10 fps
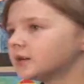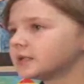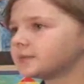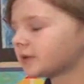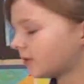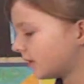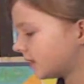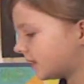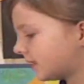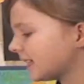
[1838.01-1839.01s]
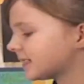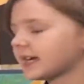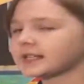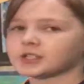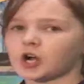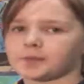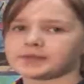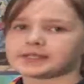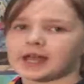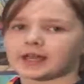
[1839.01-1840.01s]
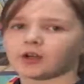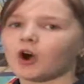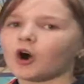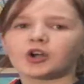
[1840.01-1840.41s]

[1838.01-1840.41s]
was because that text type is saying,